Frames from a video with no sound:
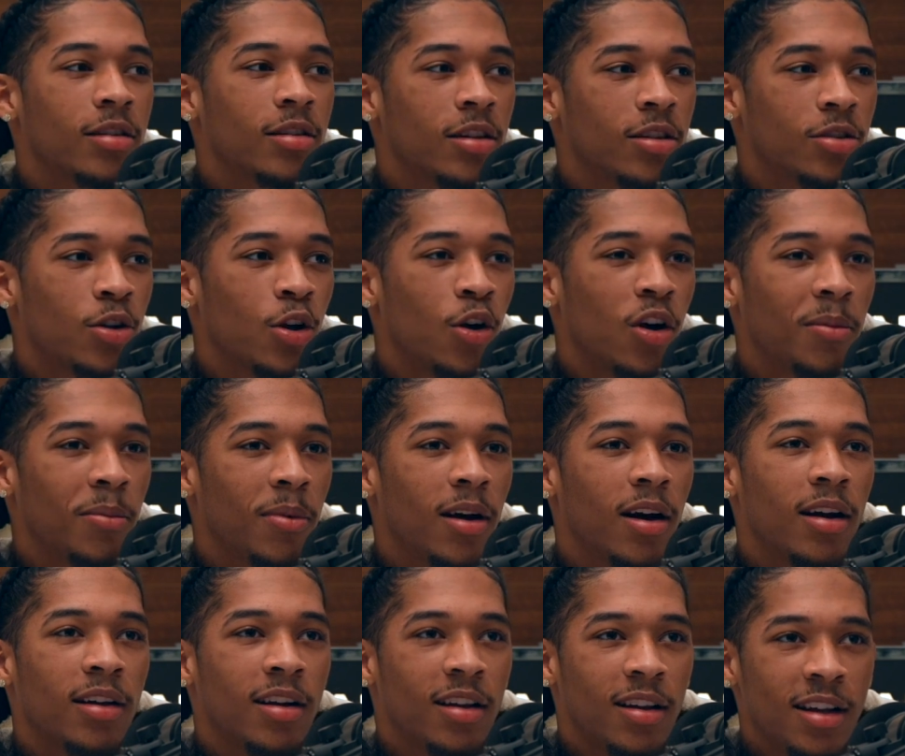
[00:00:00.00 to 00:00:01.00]
the story
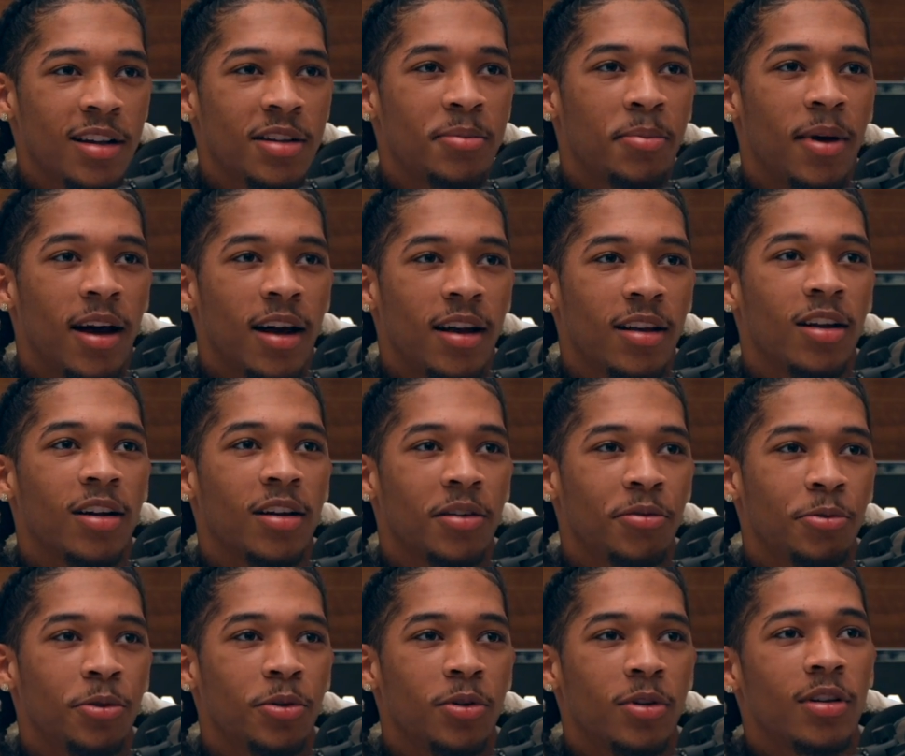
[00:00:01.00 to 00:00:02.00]
behind it like it's bad luck
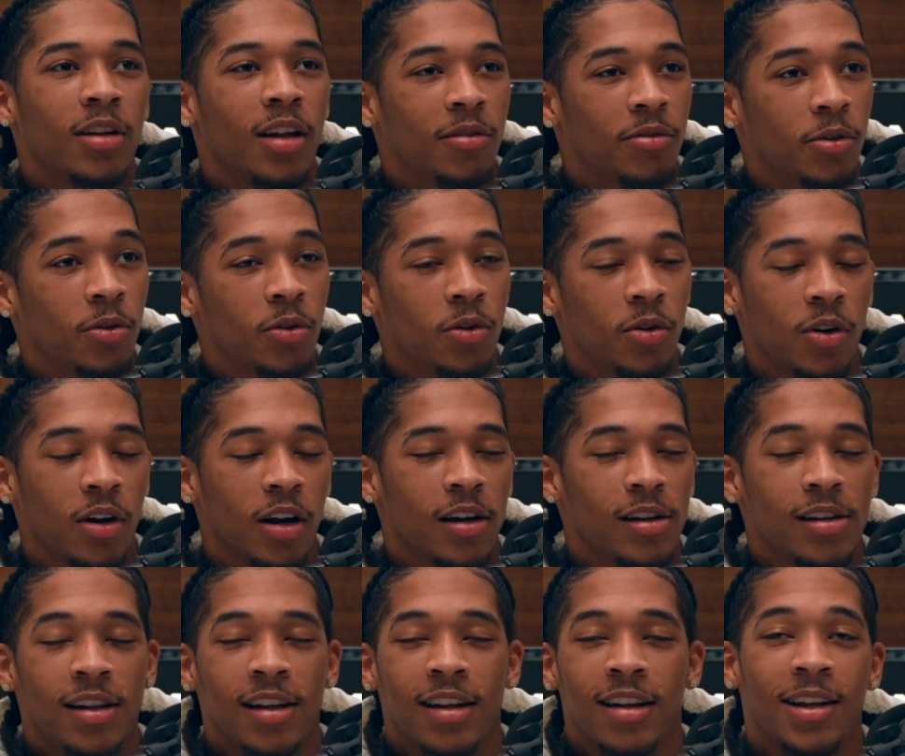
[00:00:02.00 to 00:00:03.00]
if you if you do that,
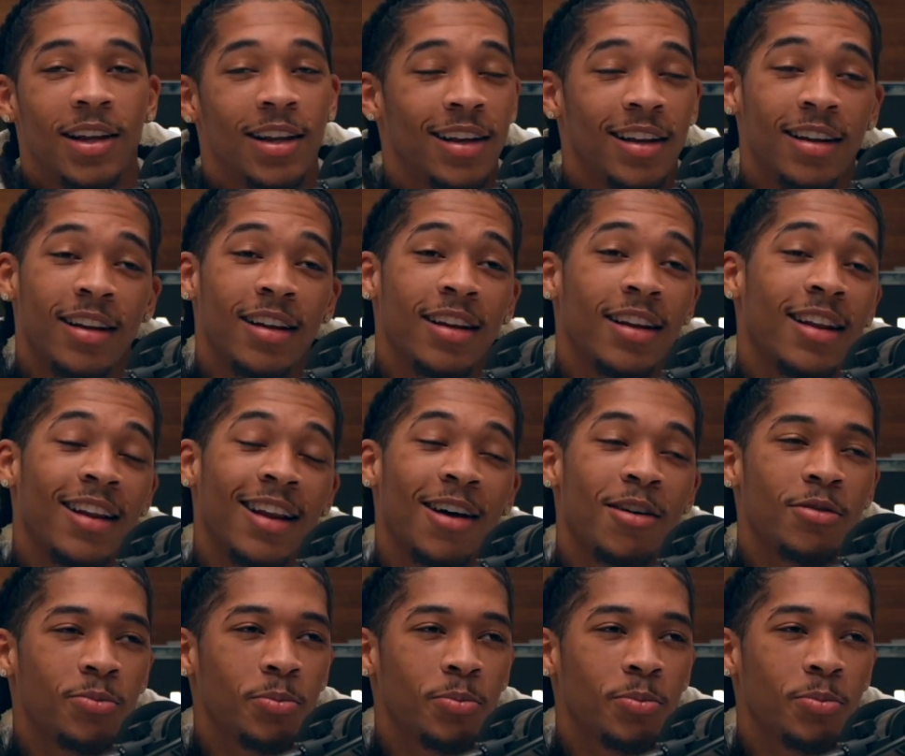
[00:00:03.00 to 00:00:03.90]
and that was